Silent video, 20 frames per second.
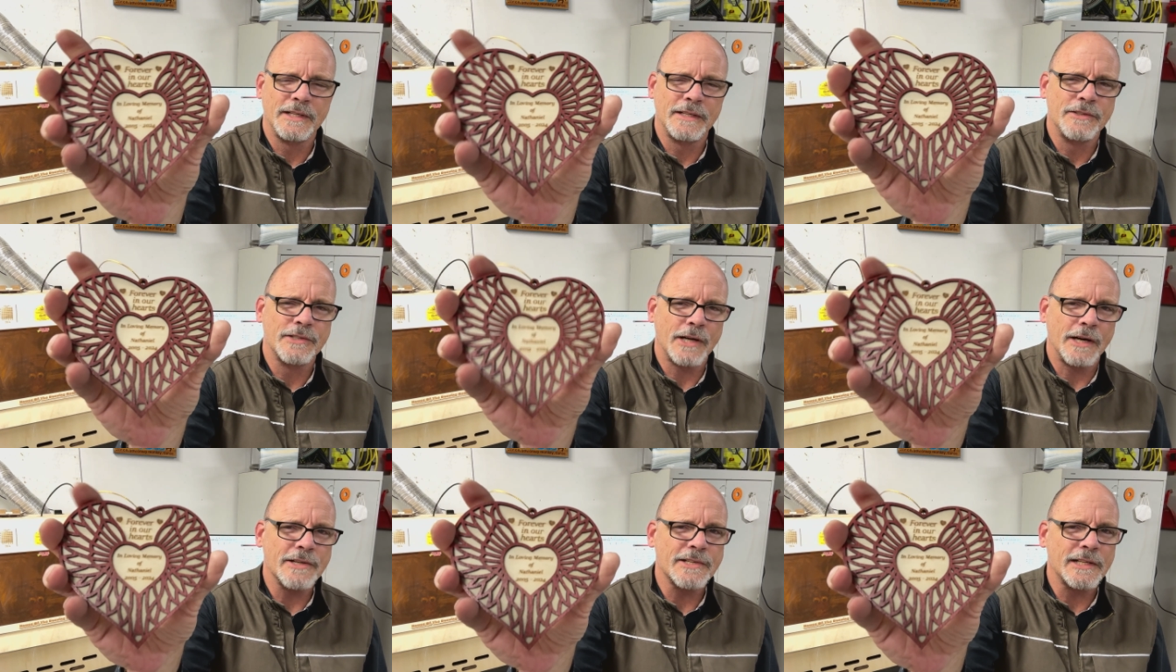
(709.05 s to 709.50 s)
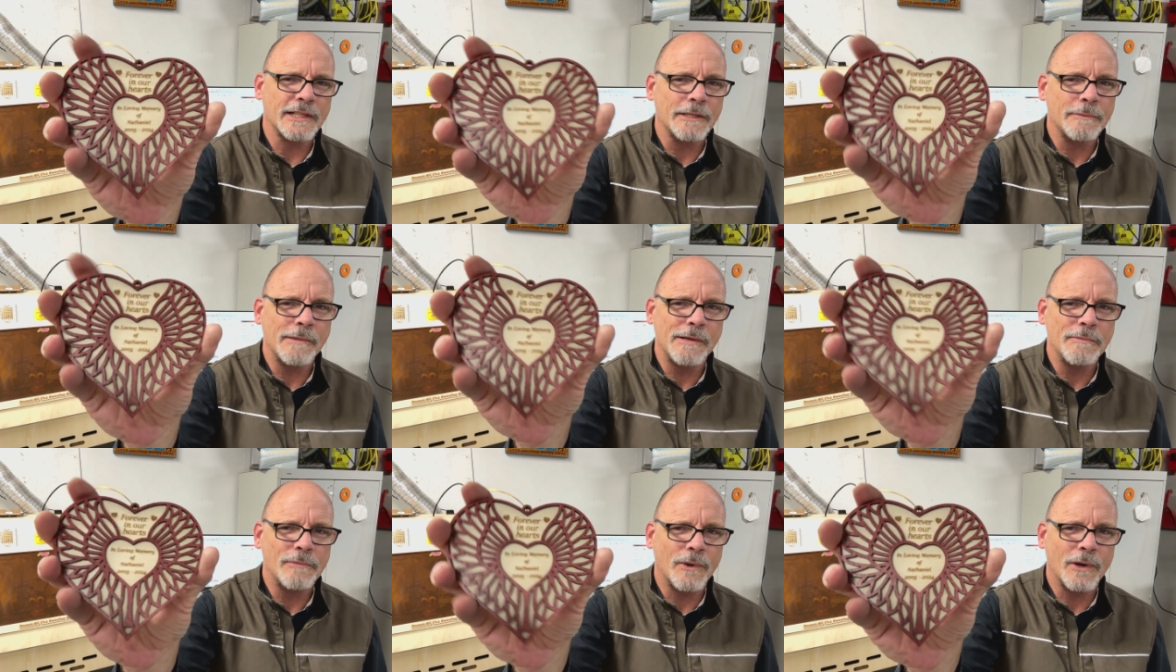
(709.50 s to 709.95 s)
charge a little
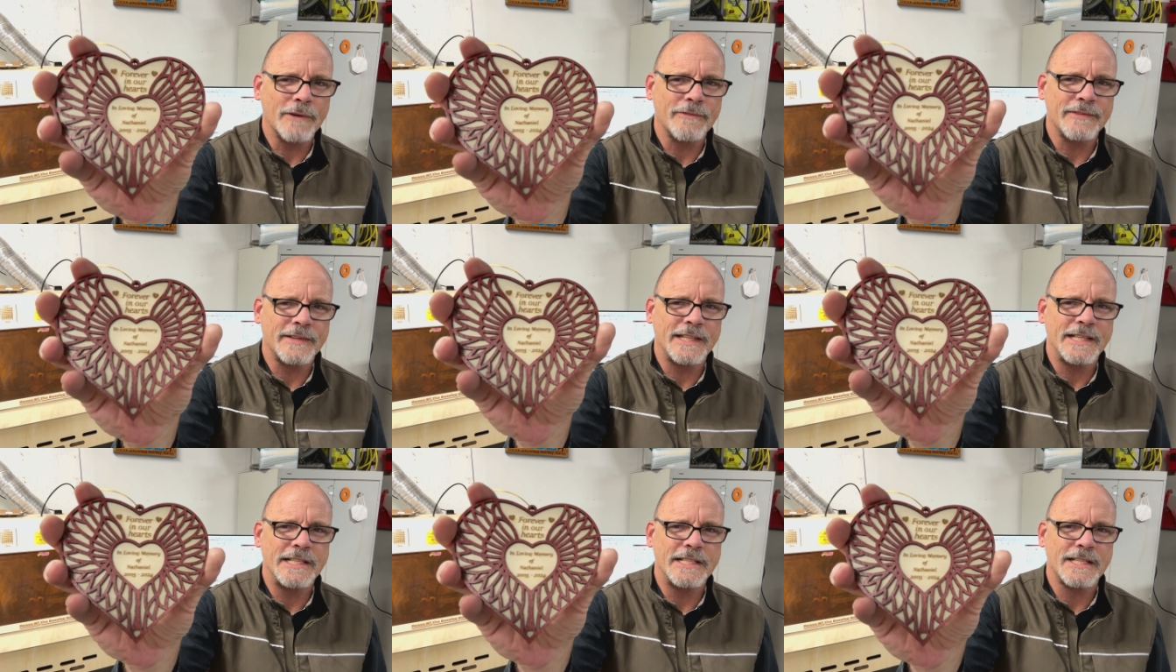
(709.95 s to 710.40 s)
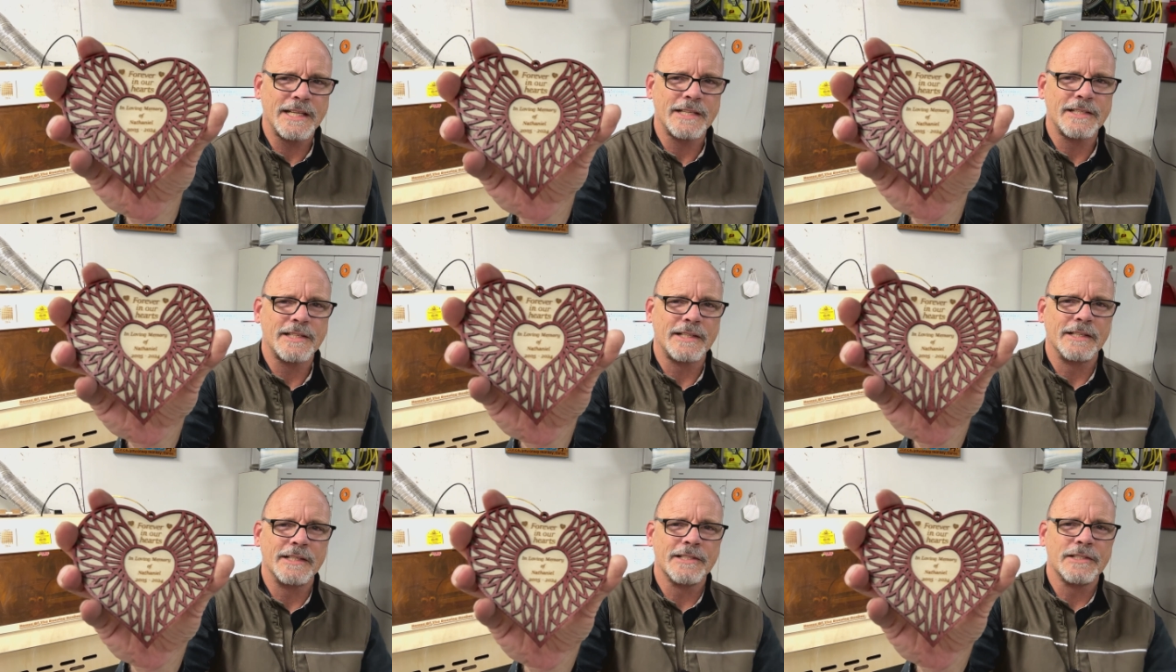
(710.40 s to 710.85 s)
bit more for these
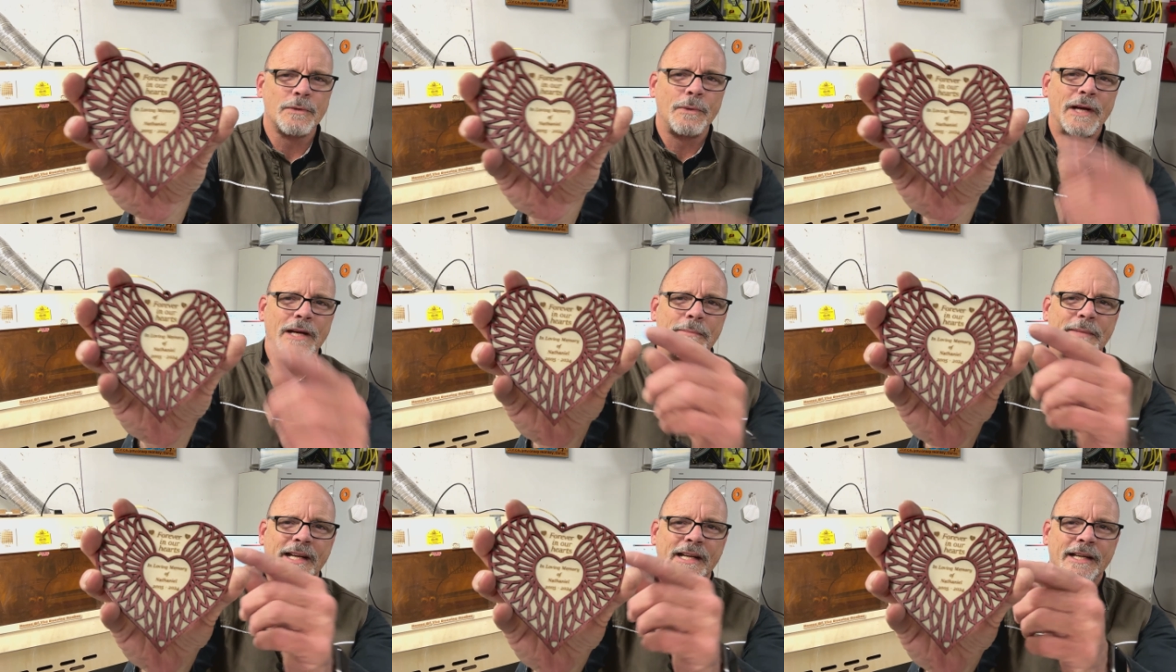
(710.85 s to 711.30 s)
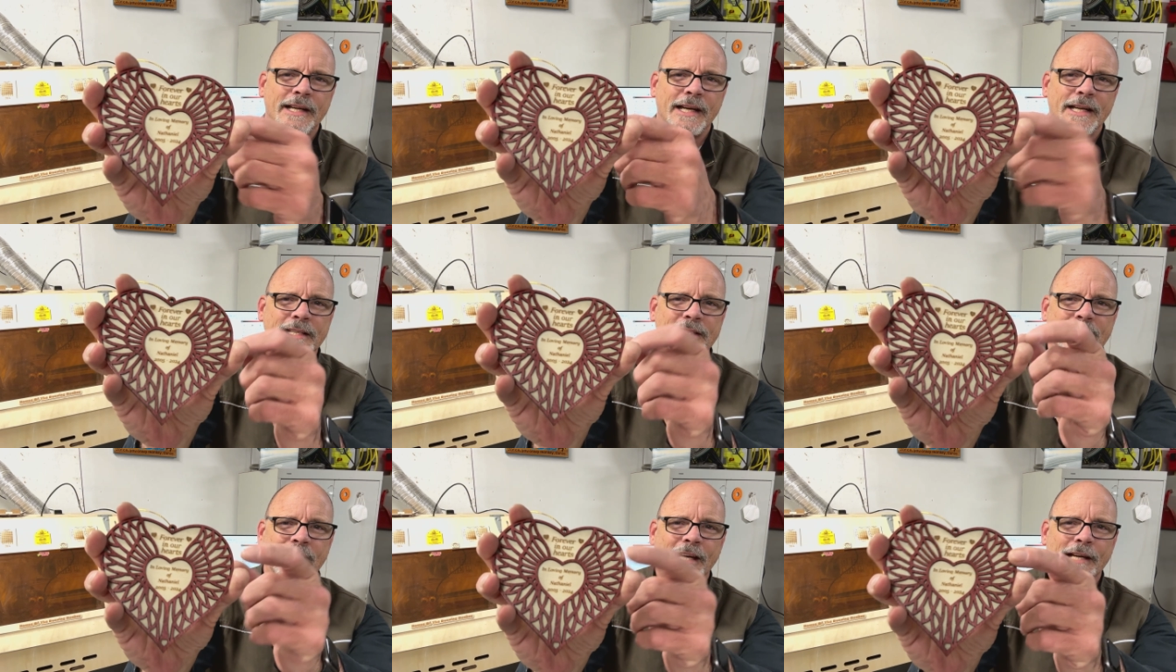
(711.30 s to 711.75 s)
because there is quite a bit of
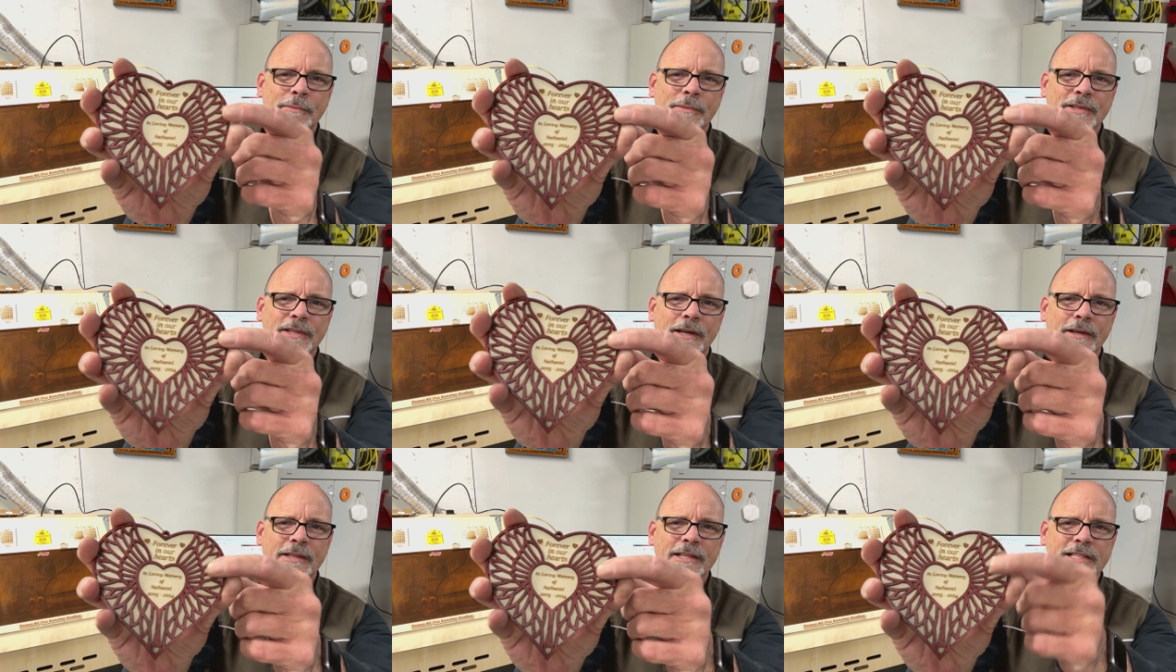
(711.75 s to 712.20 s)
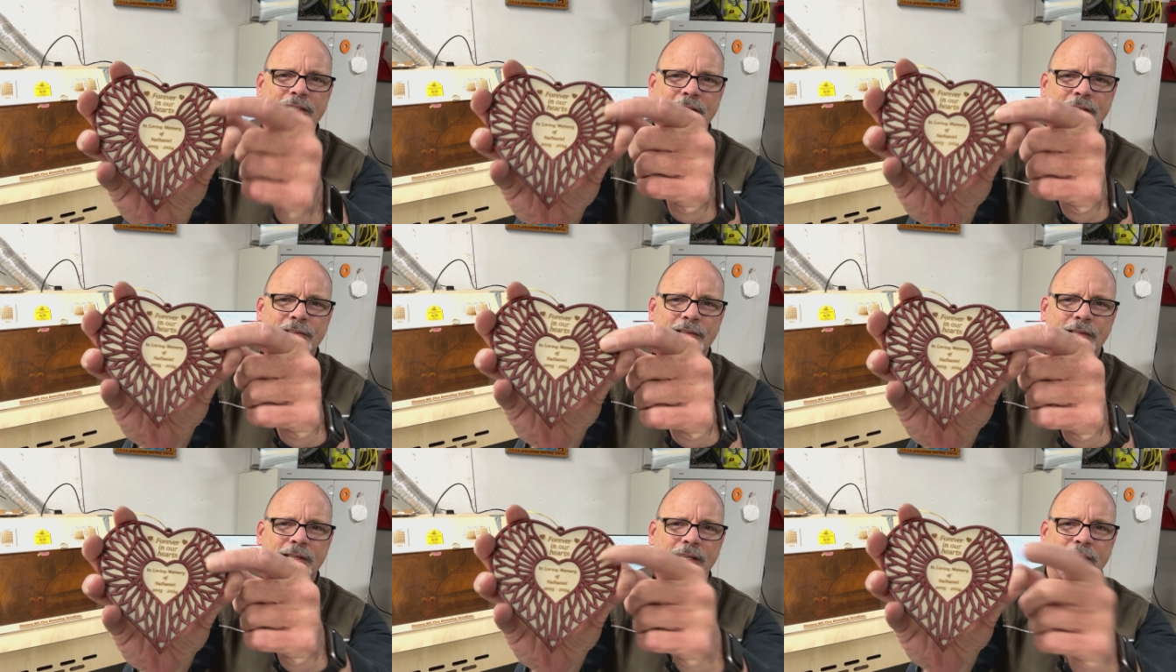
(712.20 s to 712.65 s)
cut time with all this
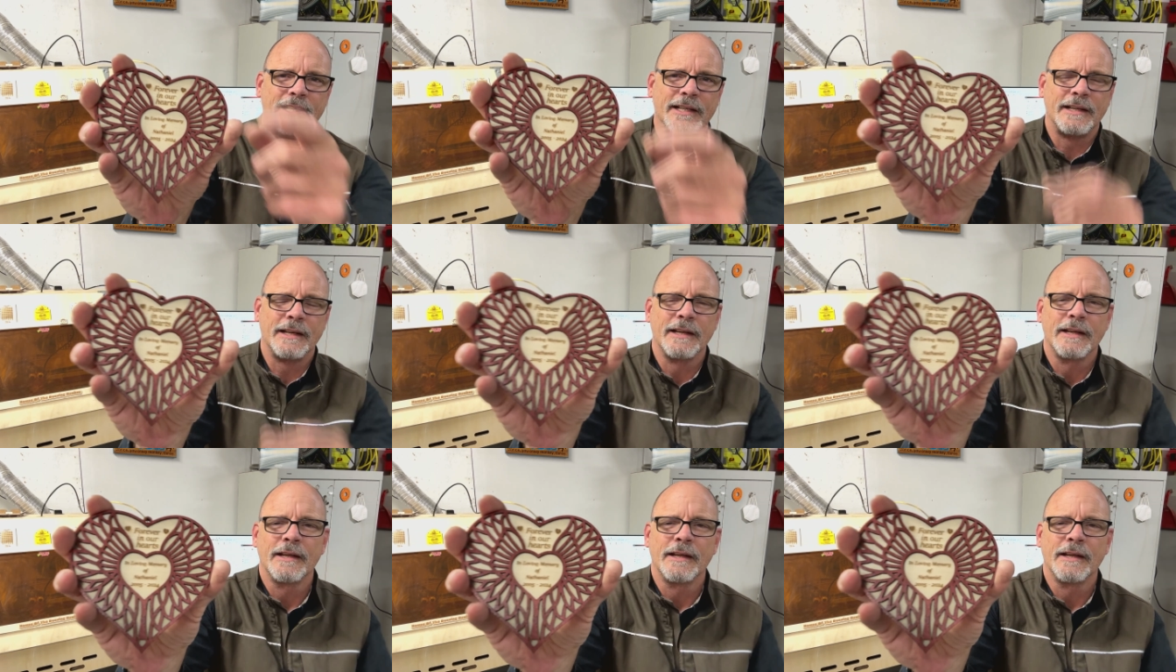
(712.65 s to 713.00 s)
intricate